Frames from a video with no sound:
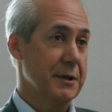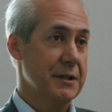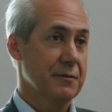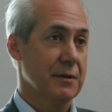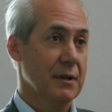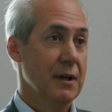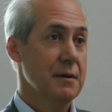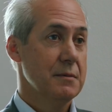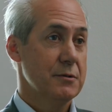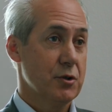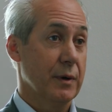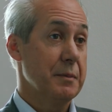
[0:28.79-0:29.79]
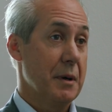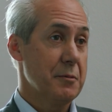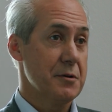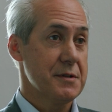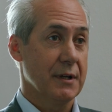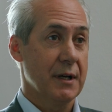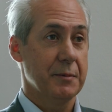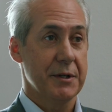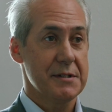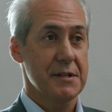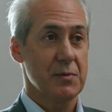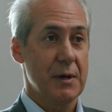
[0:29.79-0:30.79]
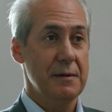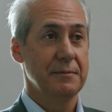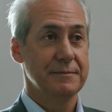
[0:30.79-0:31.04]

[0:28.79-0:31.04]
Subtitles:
different joint members and companies as well.